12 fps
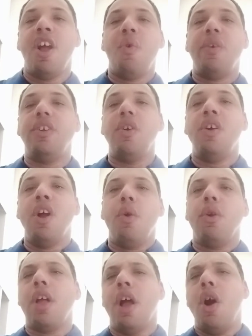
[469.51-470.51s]
We're
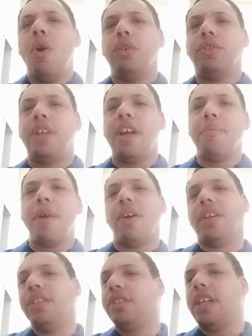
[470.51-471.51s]
like, oh, it's Dave
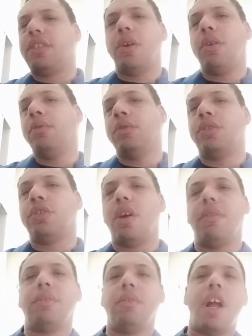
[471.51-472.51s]
Brown. He stinks. Oh, it's the
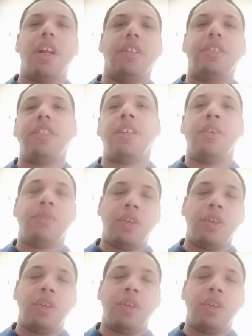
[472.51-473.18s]
offensive line.